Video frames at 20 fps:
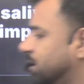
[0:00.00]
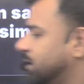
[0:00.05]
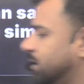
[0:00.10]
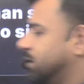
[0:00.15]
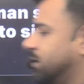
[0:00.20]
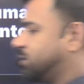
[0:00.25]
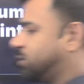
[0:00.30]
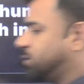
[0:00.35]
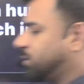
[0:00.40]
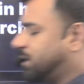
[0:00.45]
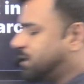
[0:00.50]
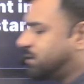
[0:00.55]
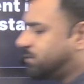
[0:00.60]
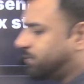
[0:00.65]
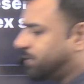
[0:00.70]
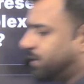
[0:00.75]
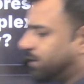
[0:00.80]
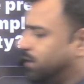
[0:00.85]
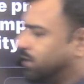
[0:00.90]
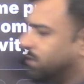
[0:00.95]
So guys,
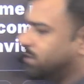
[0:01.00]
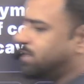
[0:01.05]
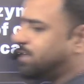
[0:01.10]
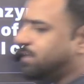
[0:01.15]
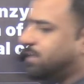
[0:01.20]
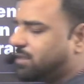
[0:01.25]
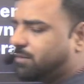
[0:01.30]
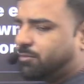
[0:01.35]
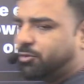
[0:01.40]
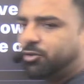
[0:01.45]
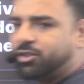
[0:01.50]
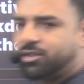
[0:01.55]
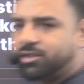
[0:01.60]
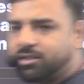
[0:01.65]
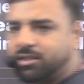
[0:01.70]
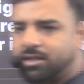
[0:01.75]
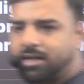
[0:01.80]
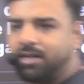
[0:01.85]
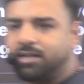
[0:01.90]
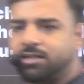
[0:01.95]
whether it is asking about the
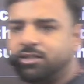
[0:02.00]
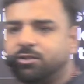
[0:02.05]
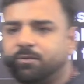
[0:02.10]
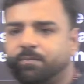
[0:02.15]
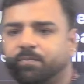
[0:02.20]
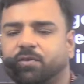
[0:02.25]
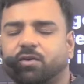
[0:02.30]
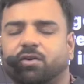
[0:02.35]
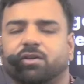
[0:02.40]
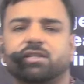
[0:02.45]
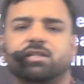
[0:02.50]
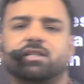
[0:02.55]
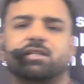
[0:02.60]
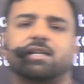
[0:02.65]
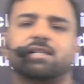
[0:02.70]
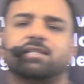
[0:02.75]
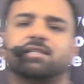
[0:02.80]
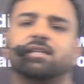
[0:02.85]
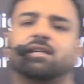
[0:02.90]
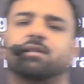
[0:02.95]
starch or is it
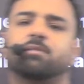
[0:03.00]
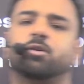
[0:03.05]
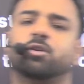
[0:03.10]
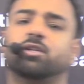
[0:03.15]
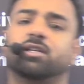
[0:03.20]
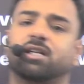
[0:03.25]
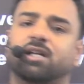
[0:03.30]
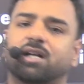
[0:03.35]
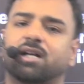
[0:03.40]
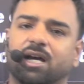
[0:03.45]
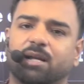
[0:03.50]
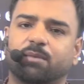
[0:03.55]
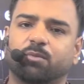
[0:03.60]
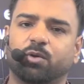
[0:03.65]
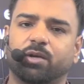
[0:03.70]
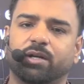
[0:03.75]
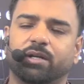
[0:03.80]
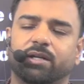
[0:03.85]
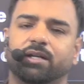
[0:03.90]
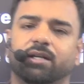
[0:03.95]
asking about the
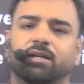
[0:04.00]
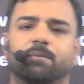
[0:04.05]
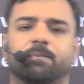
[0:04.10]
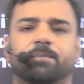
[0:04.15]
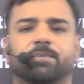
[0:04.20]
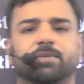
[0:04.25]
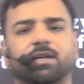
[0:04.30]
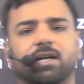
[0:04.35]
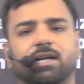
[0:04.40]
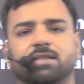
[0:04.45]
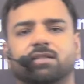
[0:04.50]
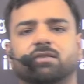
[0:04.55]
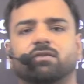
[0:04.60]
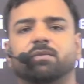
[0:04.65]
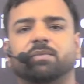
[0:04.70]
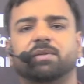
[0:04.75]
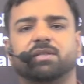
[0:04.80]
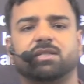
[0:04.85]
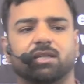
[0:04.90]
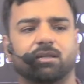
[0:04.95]
carbohydrate, the answer will
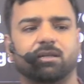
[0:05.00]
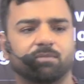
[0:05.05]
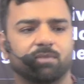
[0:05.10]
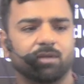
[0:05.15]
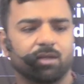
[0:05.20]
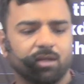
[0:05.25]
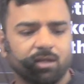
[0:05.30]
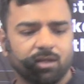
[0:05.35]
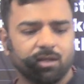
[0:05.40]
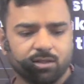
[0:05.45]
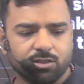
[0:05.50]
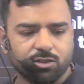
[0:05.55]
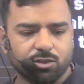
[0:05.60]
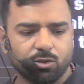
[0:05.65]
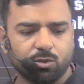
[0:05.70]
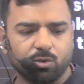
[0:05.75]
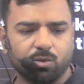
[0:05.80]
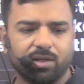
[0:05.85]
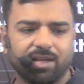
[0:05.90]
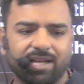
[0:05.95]
be same.
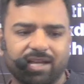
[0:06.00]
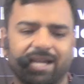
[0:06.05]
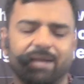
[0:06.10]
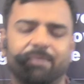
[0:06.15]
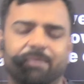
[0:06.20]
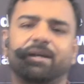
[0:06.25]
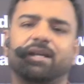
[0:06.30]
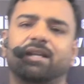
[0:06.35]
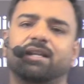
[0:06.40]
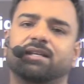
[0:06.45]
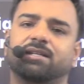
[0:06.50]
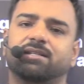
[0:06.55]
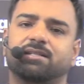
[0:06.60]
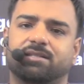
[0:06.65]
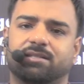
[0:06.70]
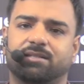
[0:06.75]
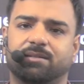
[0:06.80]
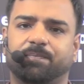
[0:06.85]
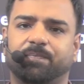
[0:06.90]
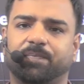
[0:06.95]
So
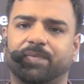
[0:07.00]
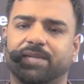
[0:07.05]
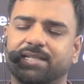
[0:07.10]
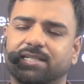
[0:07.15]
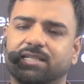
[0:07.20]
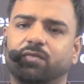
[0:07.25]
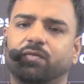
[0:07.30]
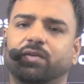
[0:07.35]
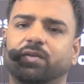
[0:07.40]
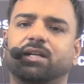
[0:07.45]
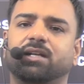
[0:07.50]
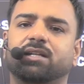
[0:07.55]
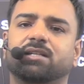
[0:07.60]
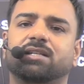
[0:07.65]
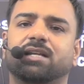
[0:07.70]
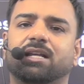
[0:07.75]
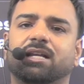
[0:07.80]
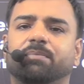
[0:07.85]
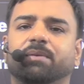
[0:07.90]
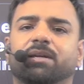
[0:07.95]
amylase is the one that is
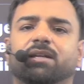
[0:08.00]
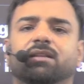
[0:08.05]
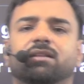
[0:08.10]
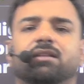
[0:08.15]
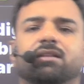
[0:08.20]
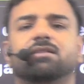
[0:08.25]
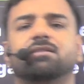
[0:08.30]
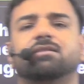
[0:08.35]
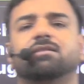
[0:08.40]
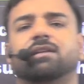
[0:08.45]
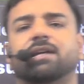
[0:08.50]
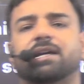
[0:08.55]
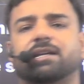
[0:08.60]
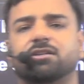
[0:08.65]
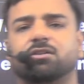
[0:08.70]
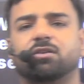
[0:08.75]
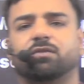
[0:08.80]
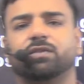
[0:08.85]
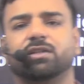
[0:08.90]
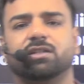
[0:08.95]
helping in the
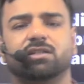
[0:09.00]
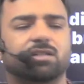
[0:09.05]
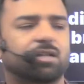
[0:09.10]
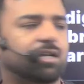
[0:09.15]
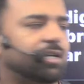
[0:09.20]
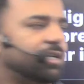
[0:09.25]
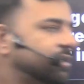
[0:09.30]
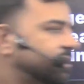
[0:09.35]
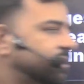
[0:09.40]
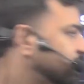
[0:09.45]
digestion of the starch,